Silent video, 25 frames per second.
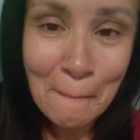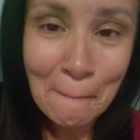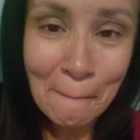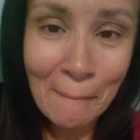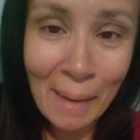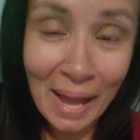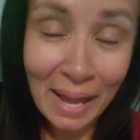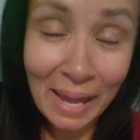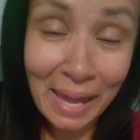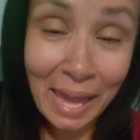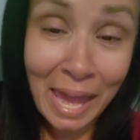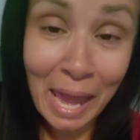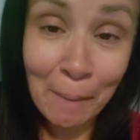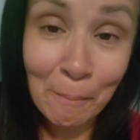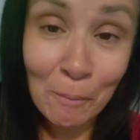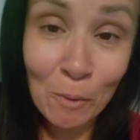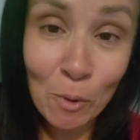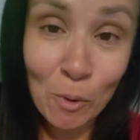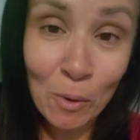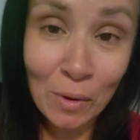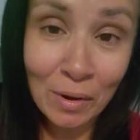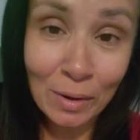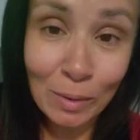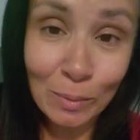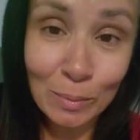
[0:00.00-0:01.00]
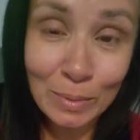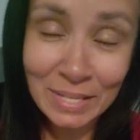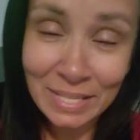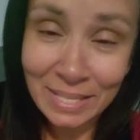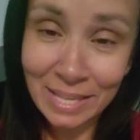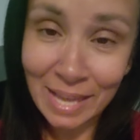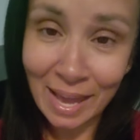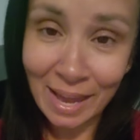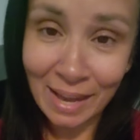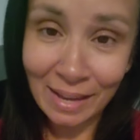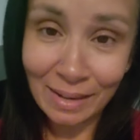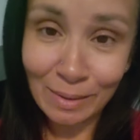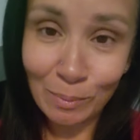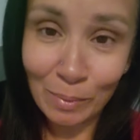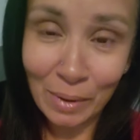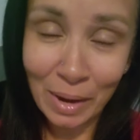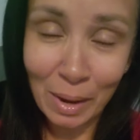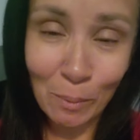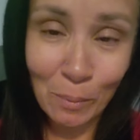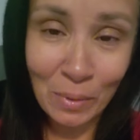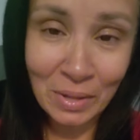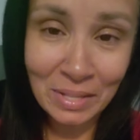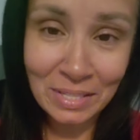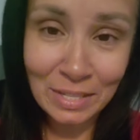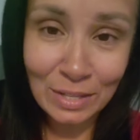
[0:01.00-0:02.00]
My camcorder was dead when
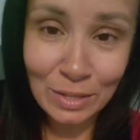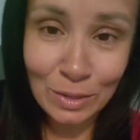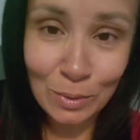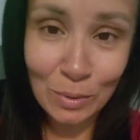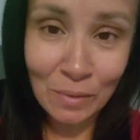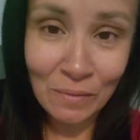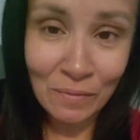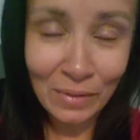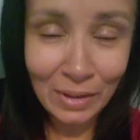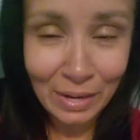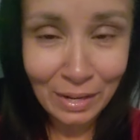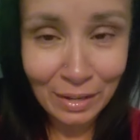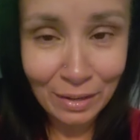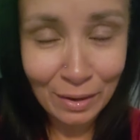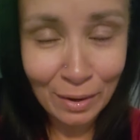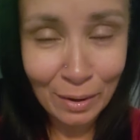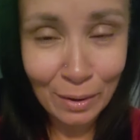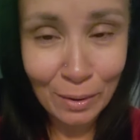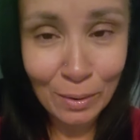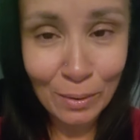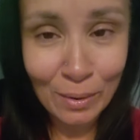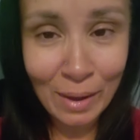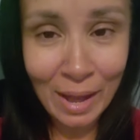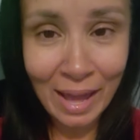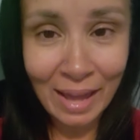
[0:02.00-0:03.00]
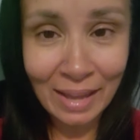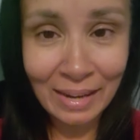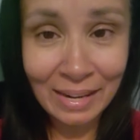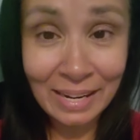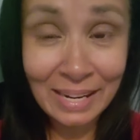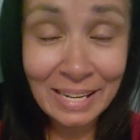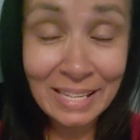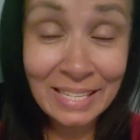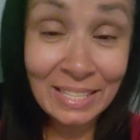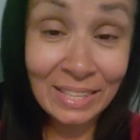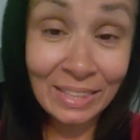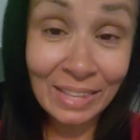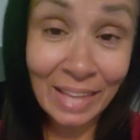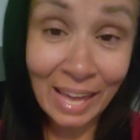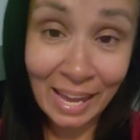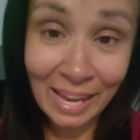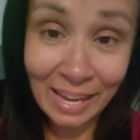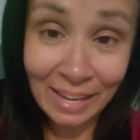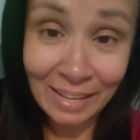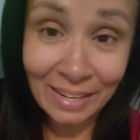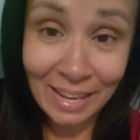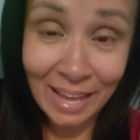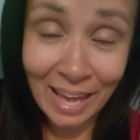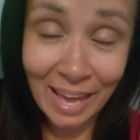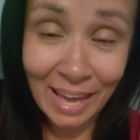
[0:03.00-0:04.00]
I went to do a video and it is late